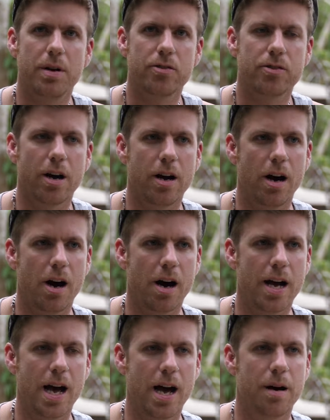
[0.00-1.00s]
So
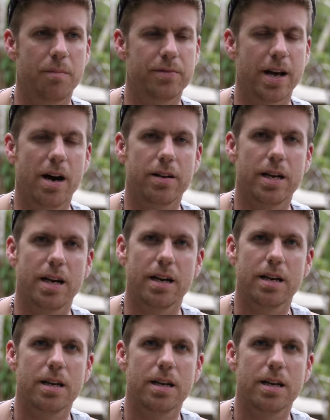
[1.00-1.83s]
I am down here